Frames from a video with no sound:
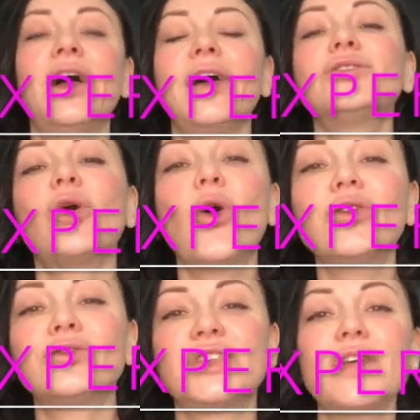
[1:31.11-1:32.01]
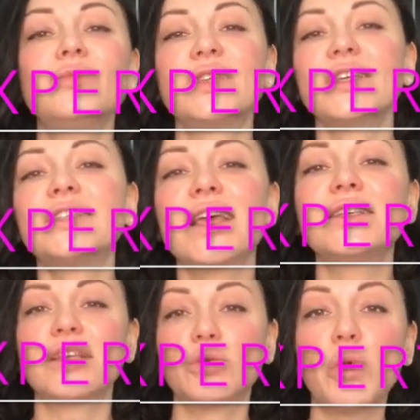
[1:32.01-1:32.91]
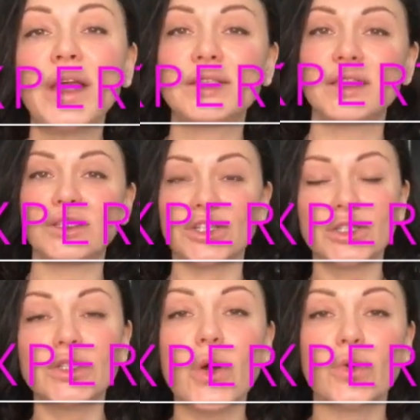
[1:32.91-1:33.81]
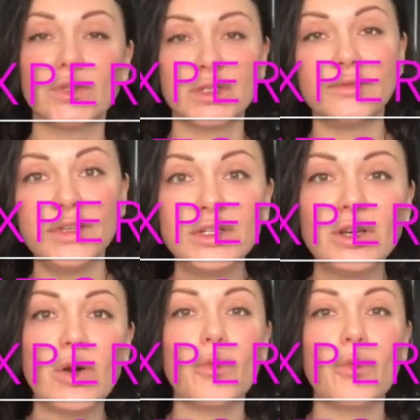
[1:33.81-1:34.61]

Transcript: And all of them, they say that when they just saw this video,